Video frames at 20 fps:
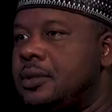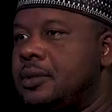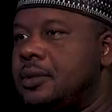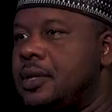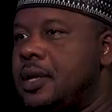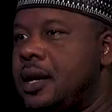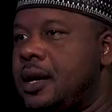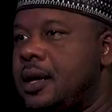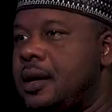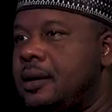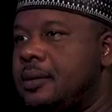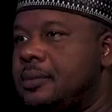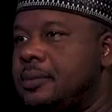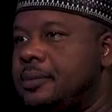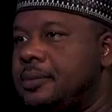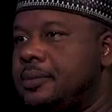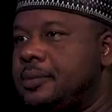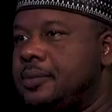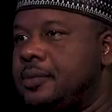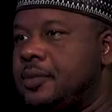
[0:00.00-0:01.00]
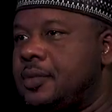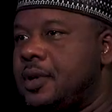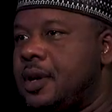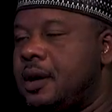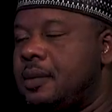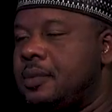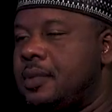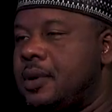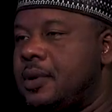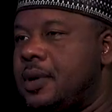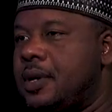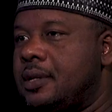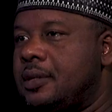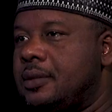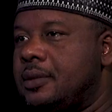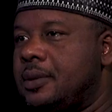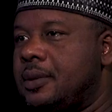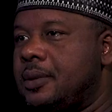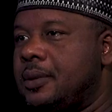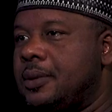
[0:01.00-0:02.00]
that I am I'm the one.
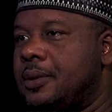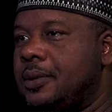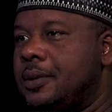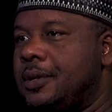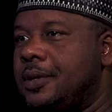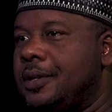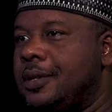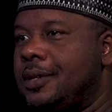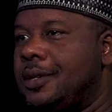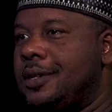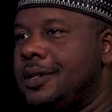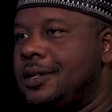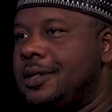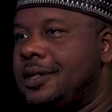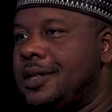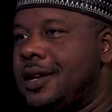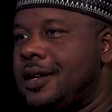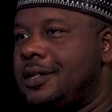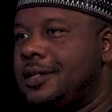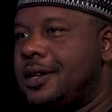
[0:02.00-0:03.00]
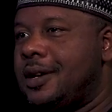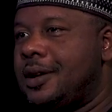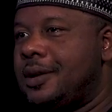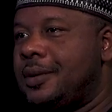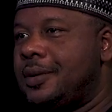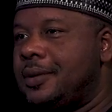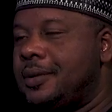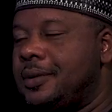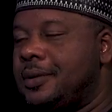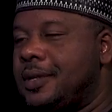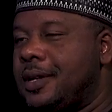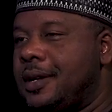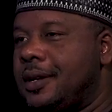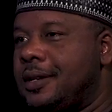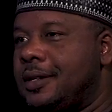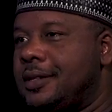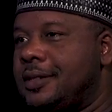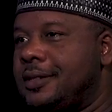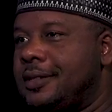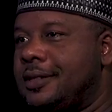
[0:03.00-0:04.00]
So mm. that's how uh,
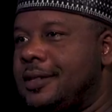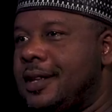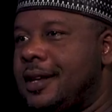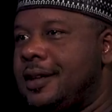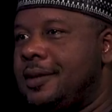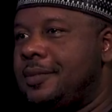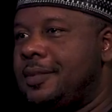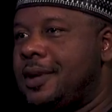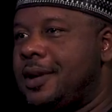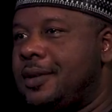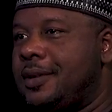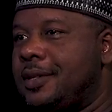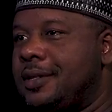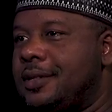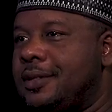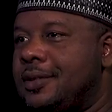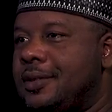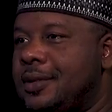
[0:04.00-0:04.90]
the name now is. So uh,